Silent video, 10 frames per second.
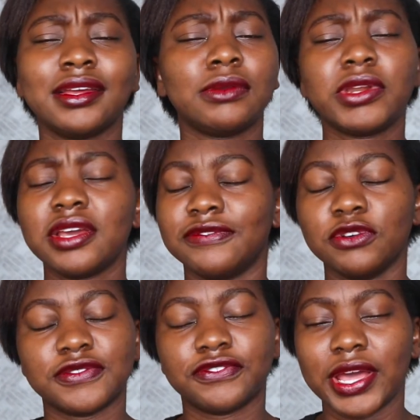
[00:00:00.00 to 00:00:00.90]
We didn't
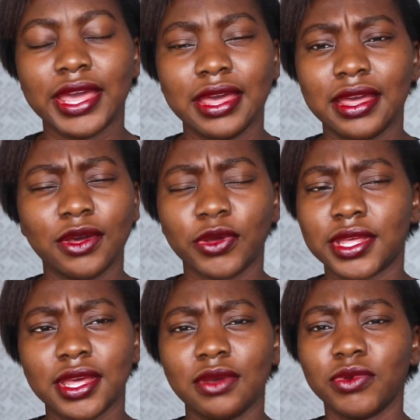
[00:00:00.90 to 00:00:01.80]
vote for her,
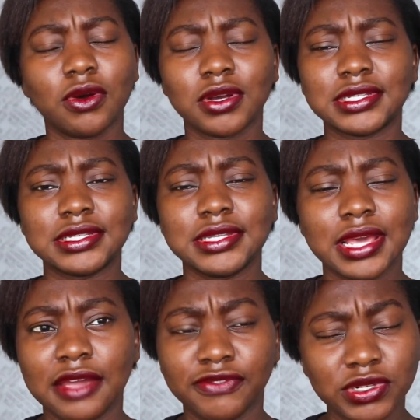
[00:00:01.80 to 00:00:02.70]
okay? We don't want to see
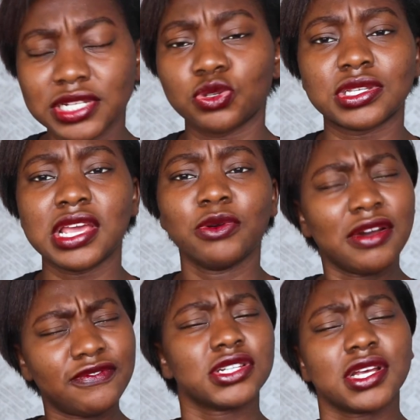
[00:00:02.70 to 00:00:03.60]
her. If we wanted to see her, we'd
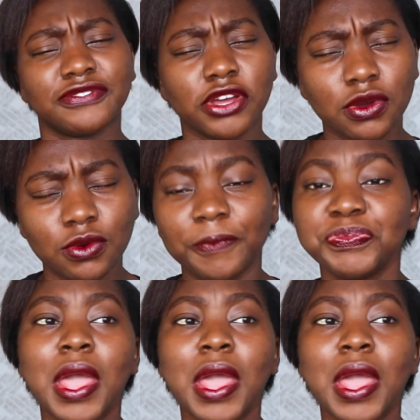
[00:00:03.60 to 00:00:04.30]
have voted for you.